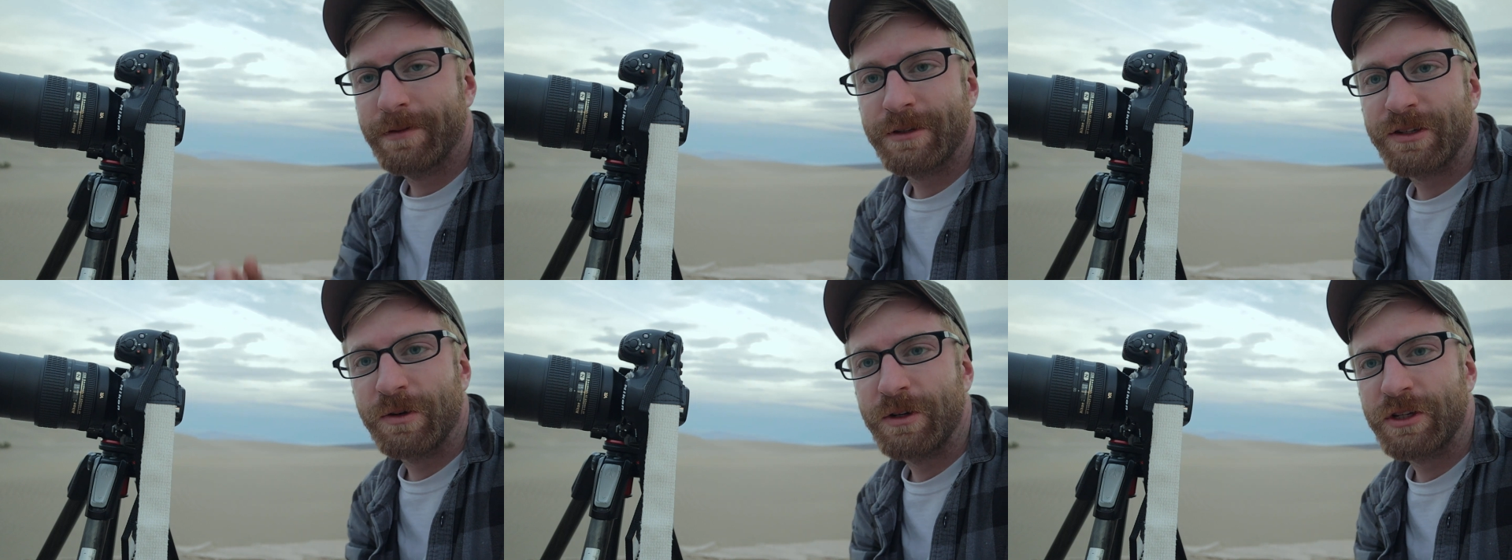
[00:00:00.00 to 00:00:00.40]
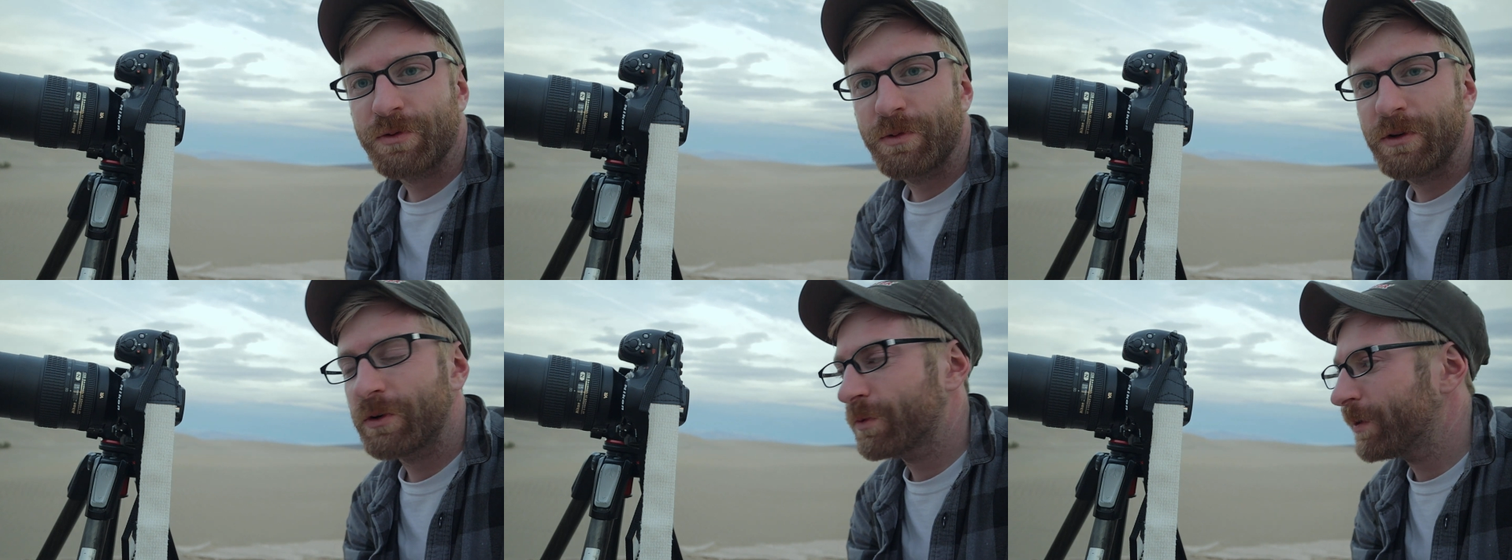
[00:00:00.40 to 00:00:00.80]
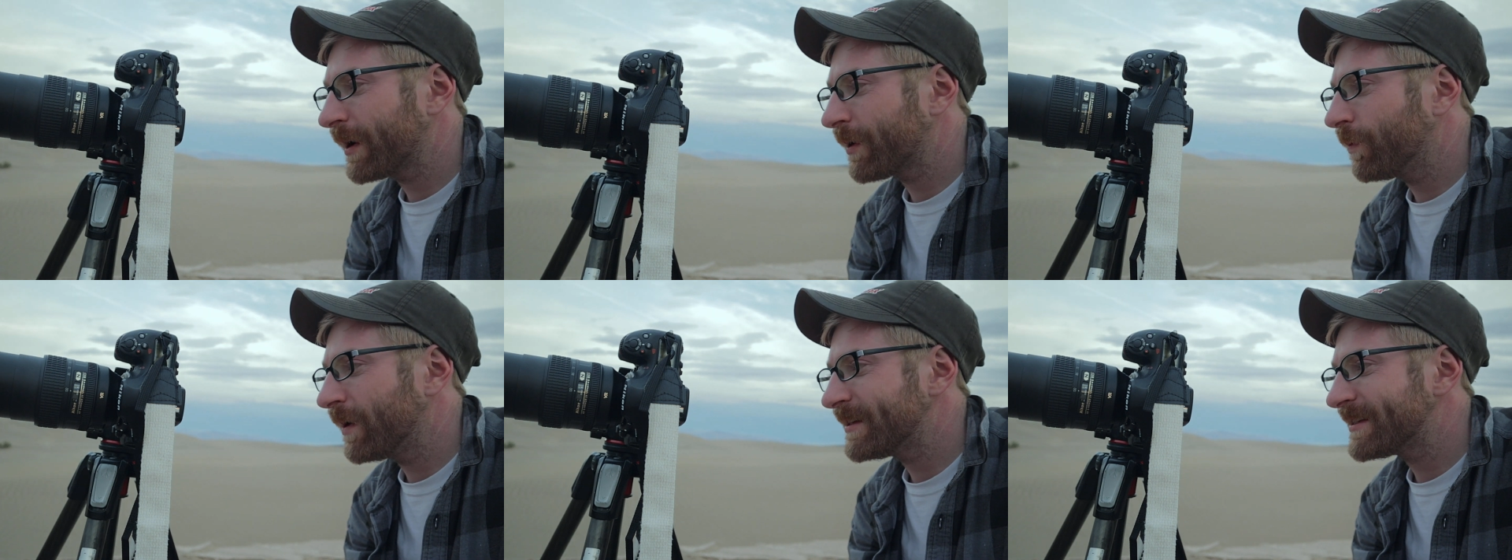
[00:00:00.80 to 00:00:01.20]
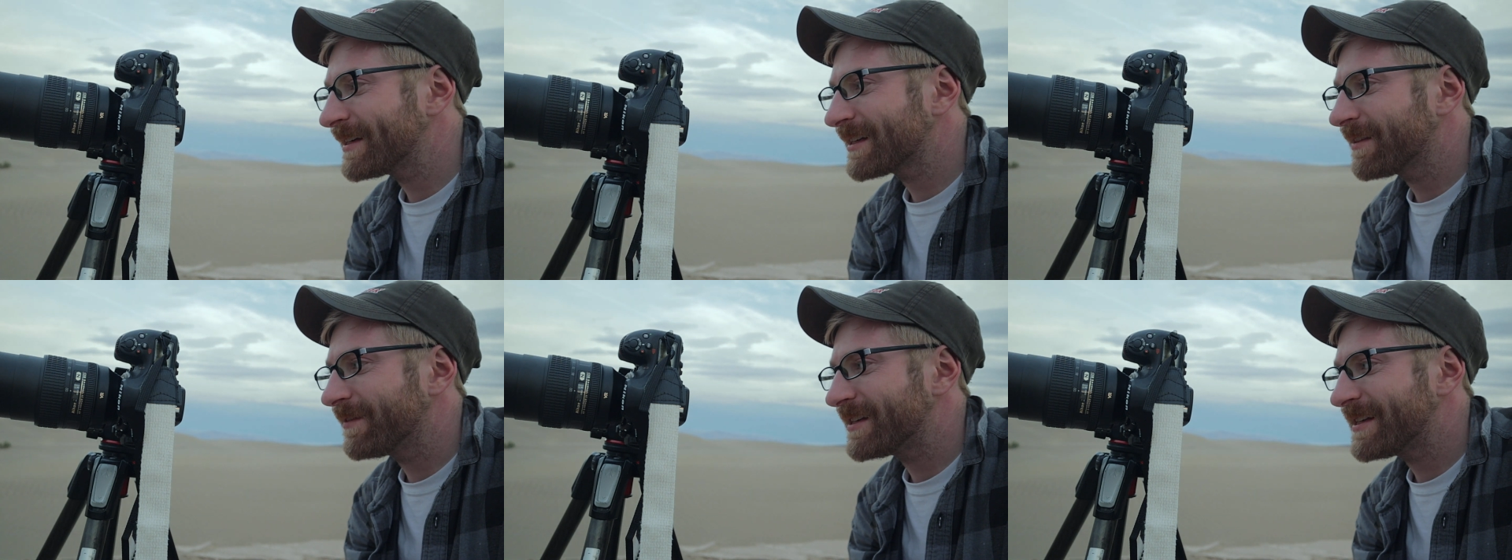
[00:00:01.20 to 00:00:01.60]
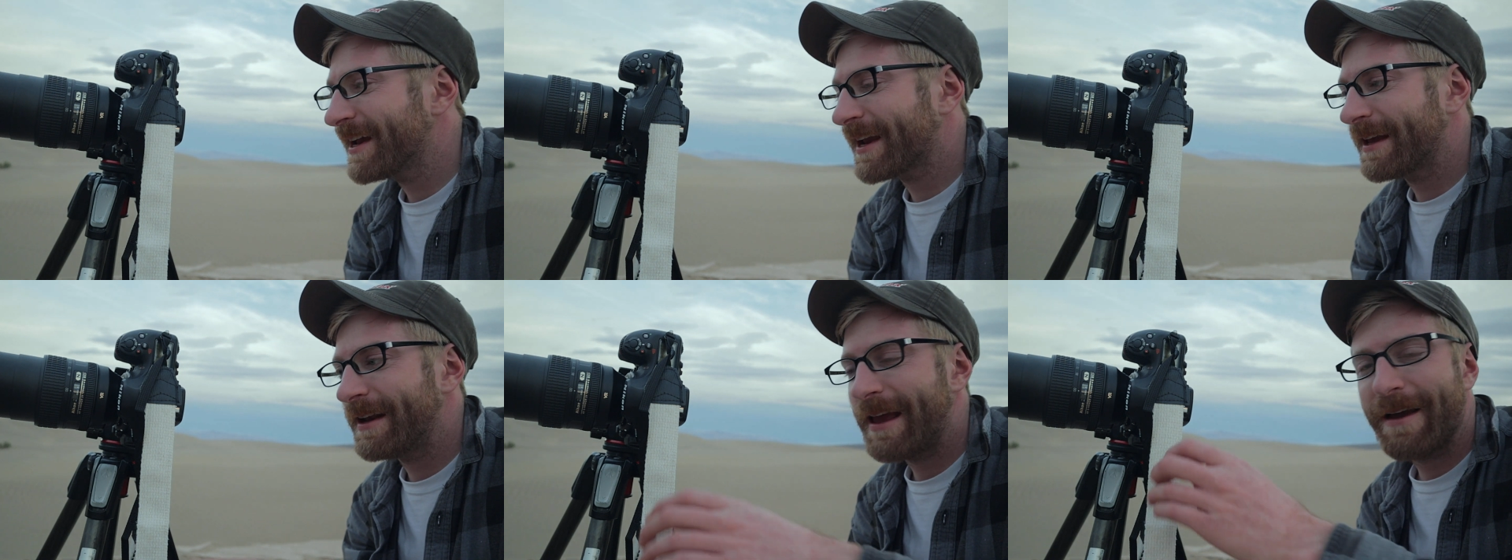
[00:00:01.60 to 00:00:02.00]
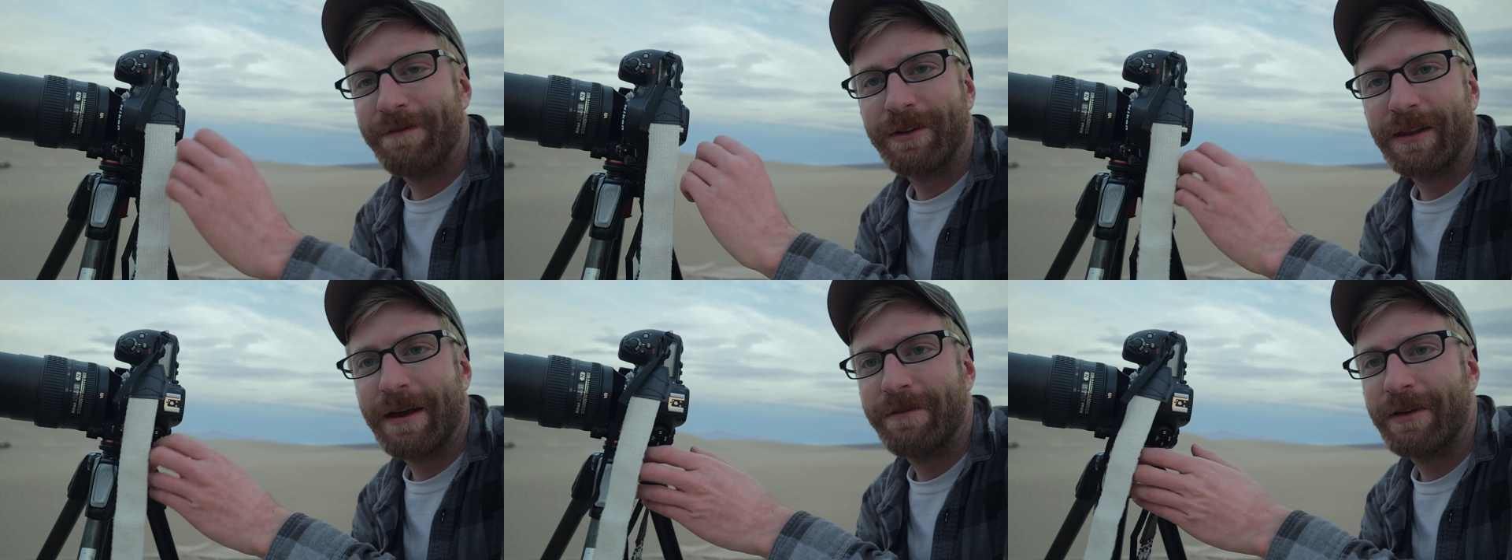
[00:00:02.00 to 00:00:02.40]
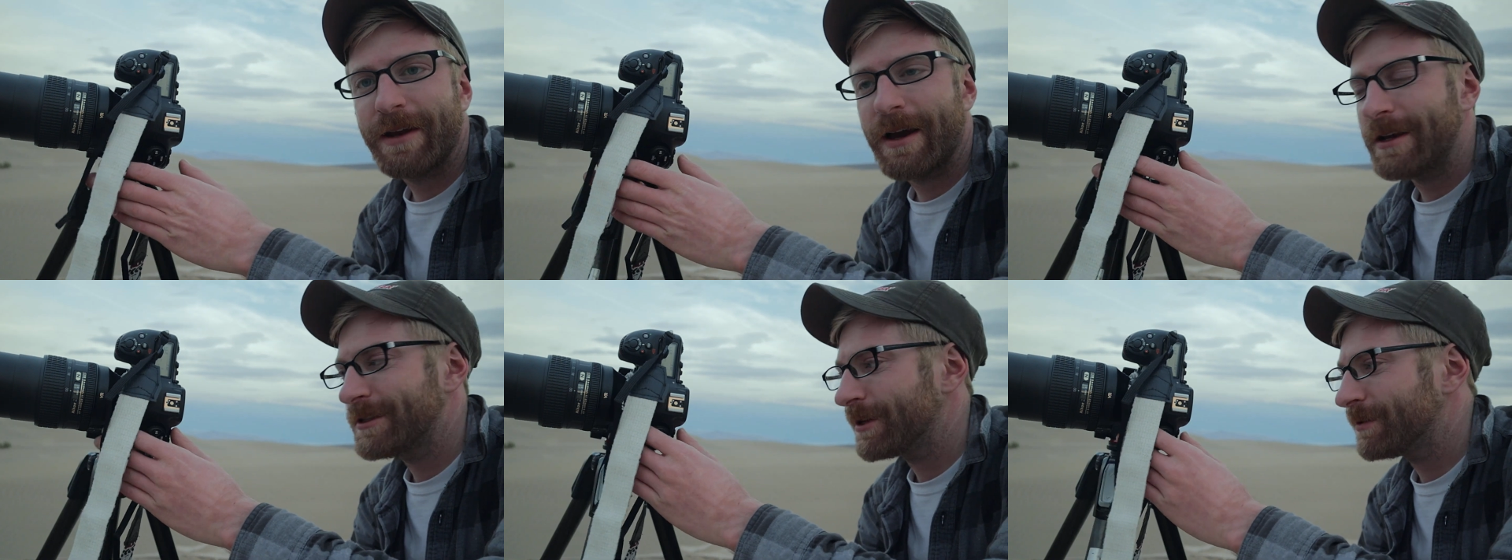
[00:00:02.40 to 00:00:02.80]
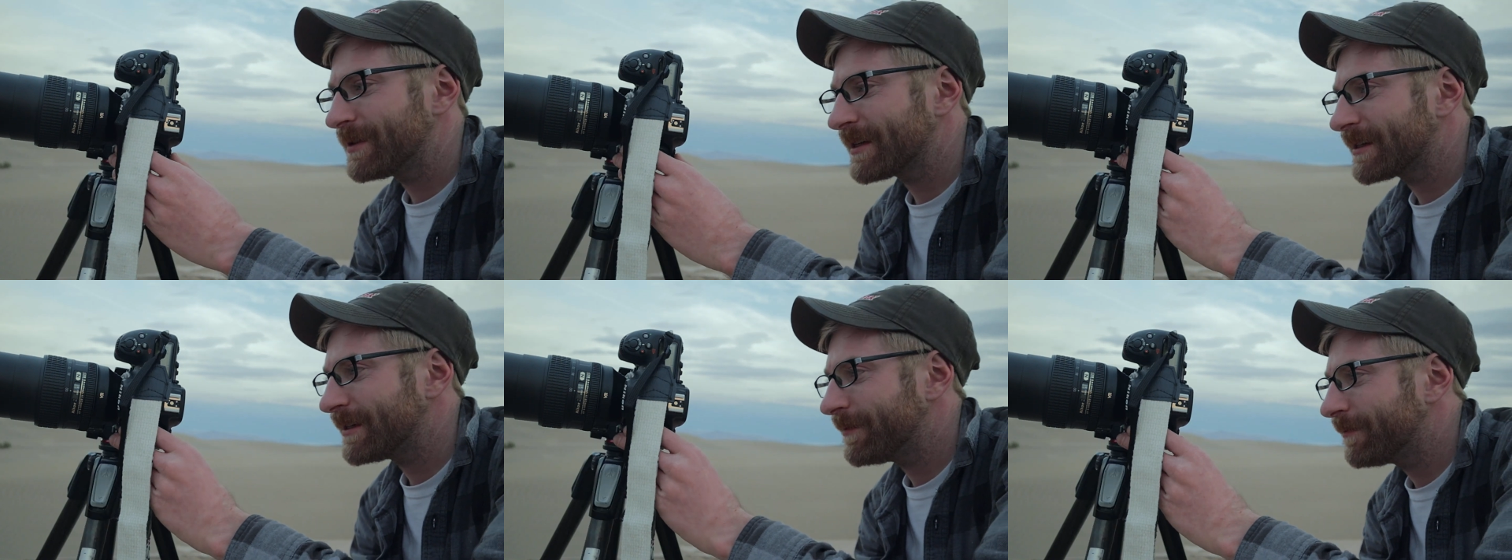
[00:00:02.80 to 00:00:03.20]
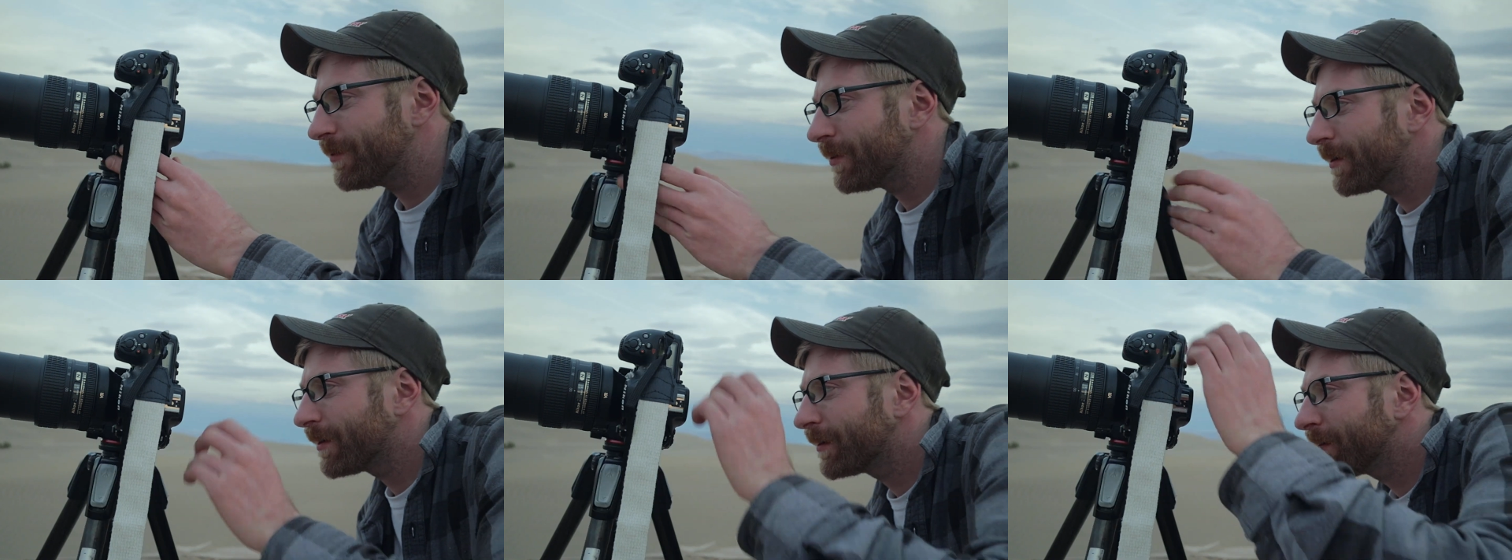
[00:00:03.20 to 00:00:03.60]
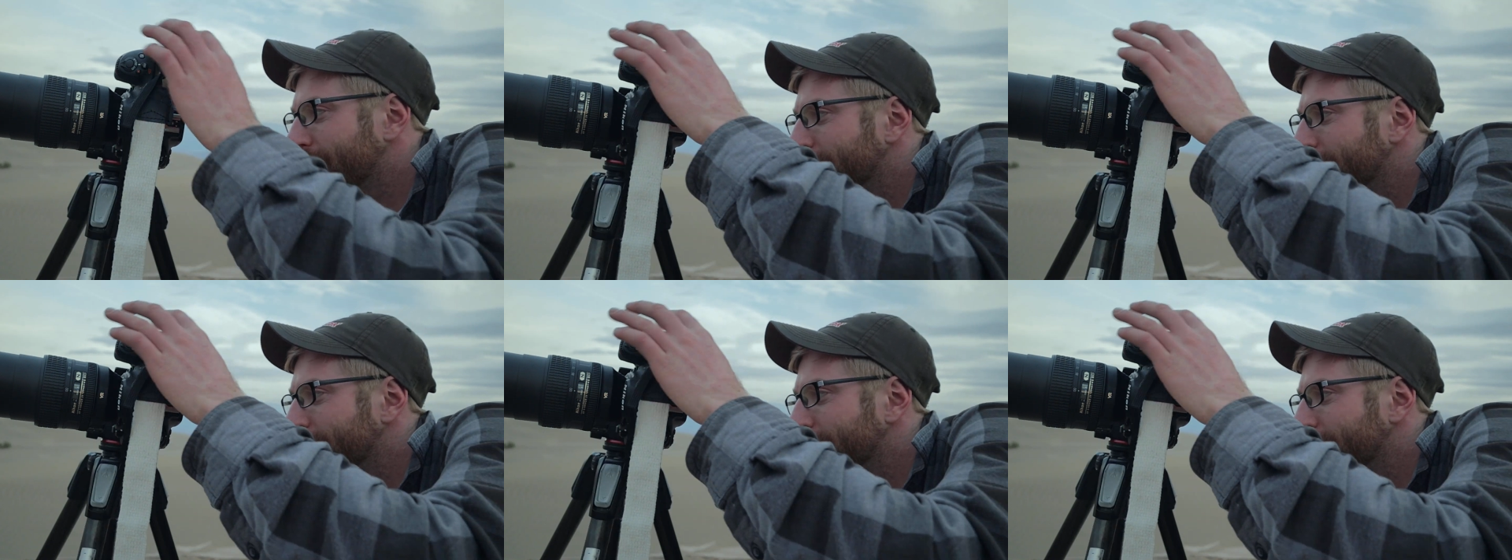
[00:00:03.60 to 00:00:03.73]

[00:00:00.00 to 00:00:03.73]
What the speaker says: So just real quick, 1/6 of a second, f11, ISO 64.